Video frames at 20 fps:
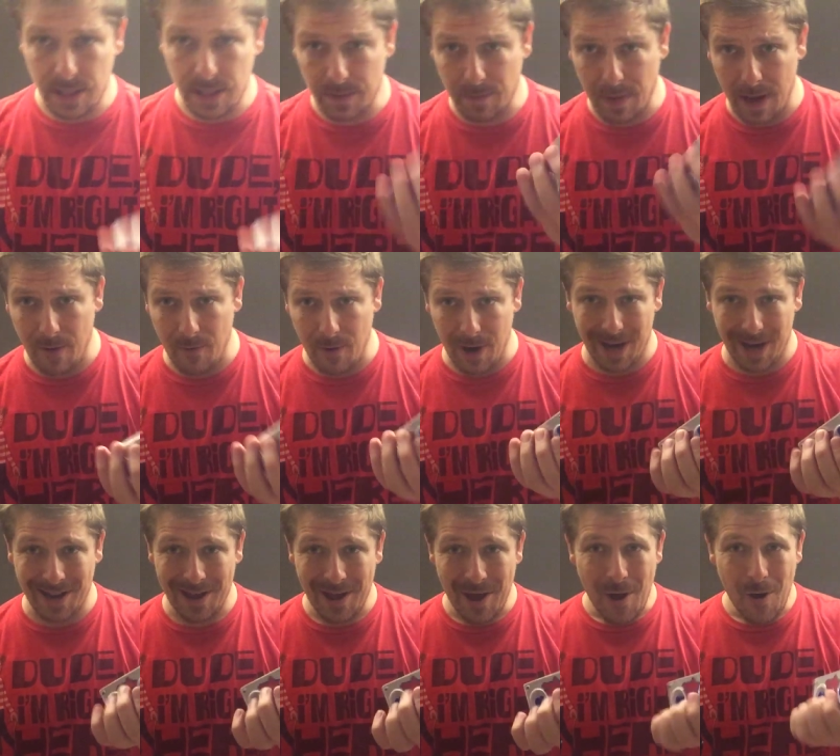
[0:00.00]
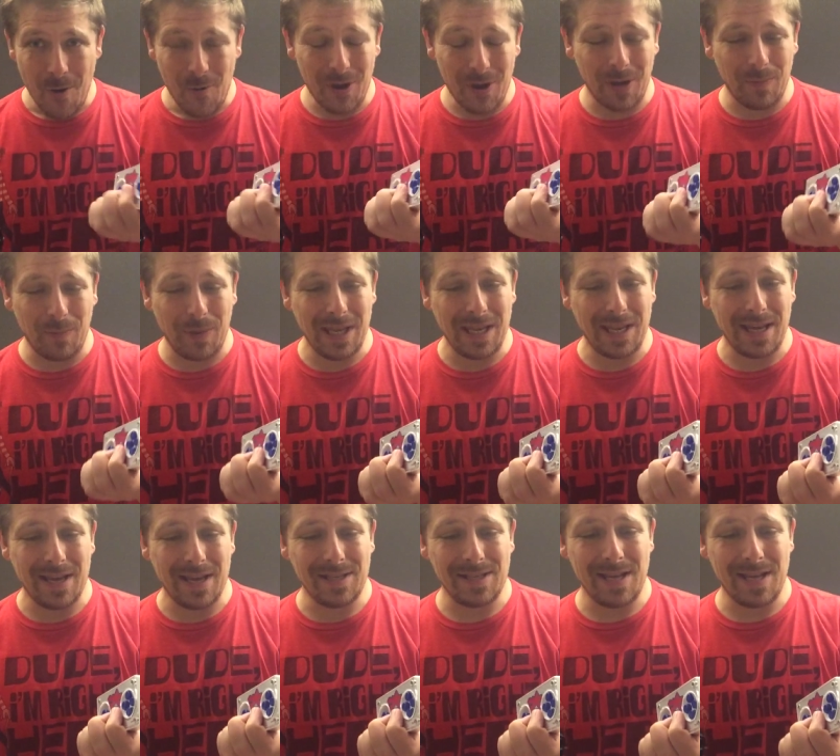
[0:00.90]
despite what
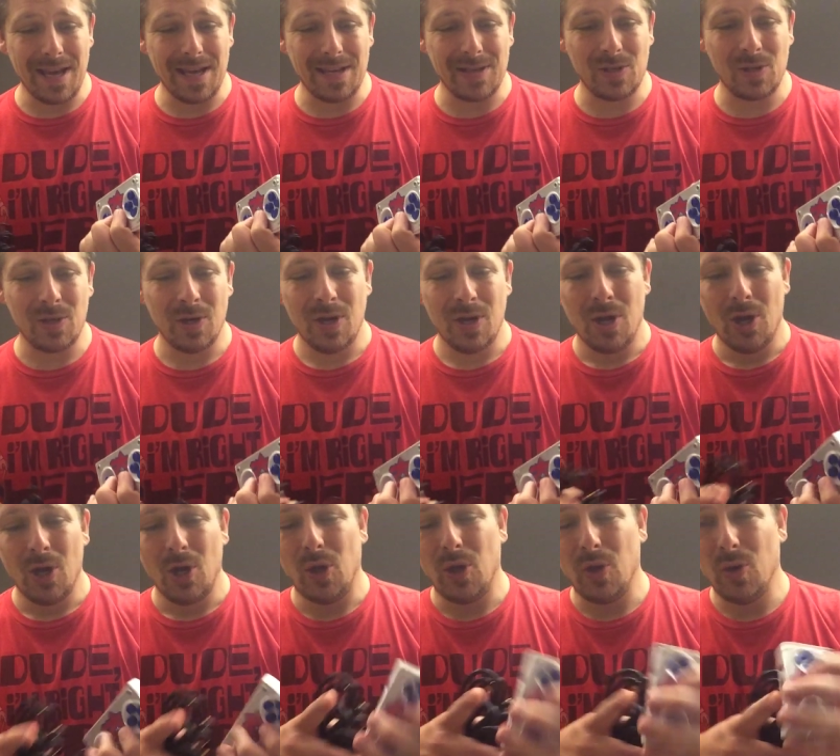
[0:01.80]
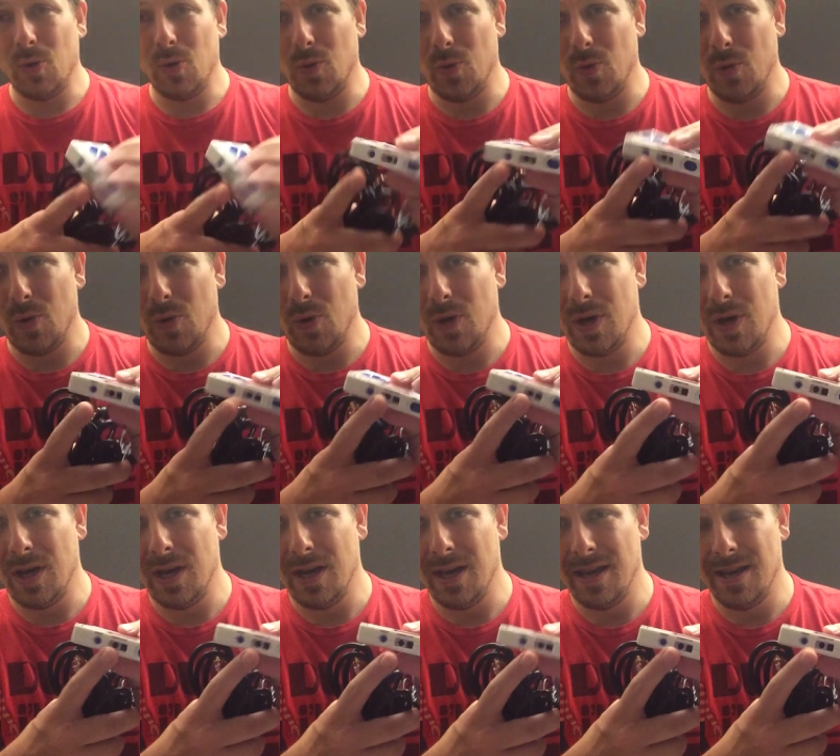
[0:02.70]
Wikipedia says, you
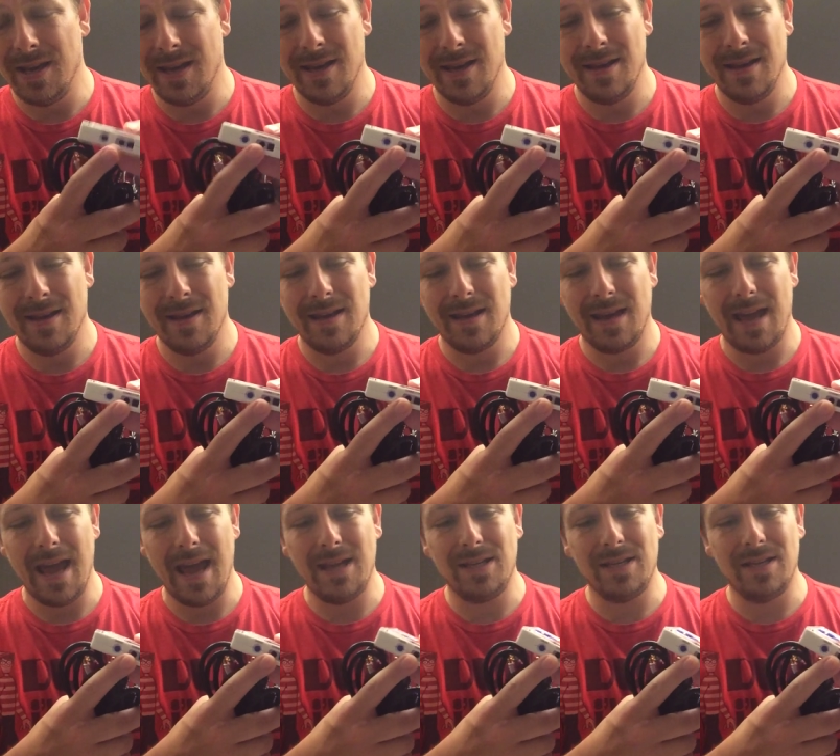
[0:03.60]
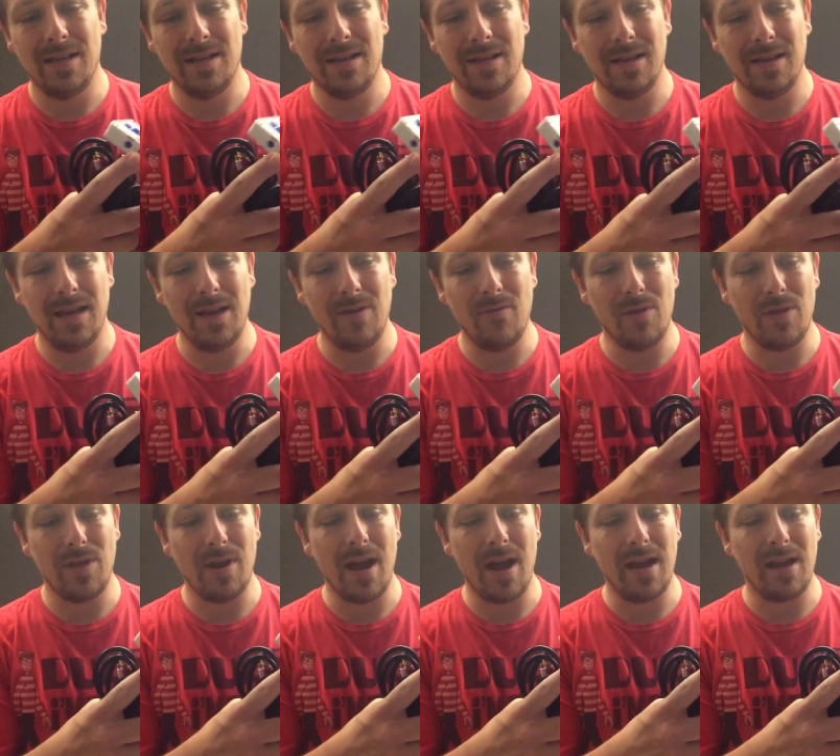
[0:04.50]
can't
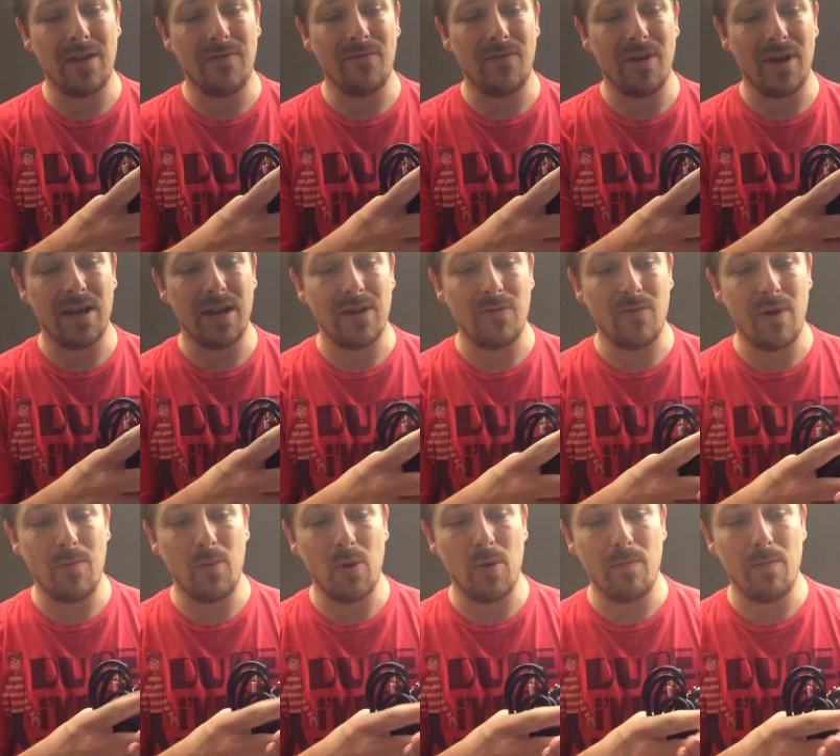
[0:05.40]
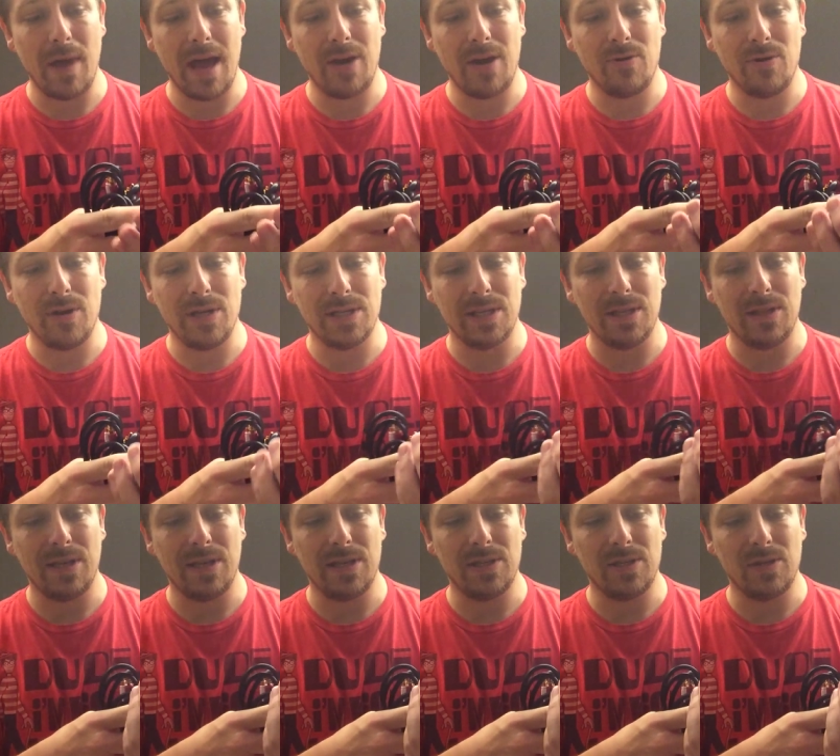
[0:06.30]
anywhere that I can find anyway put batteries
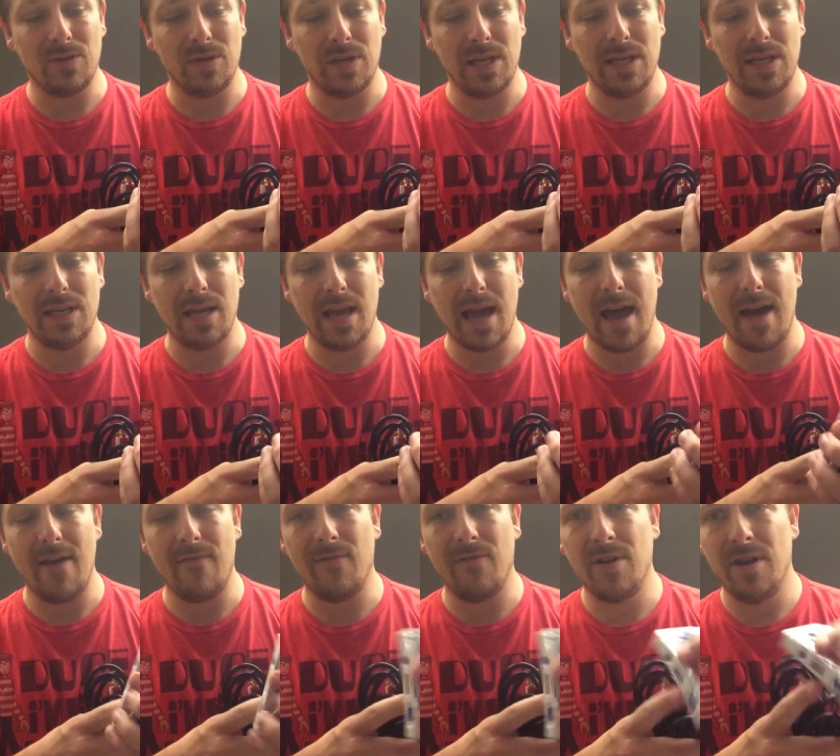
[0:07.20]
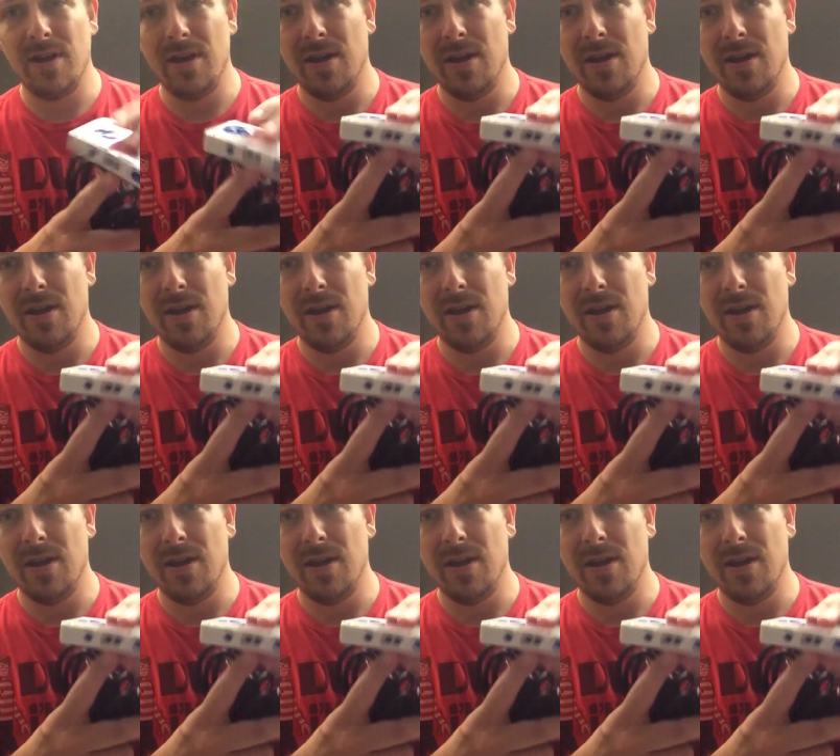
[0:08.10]
in these. You need to have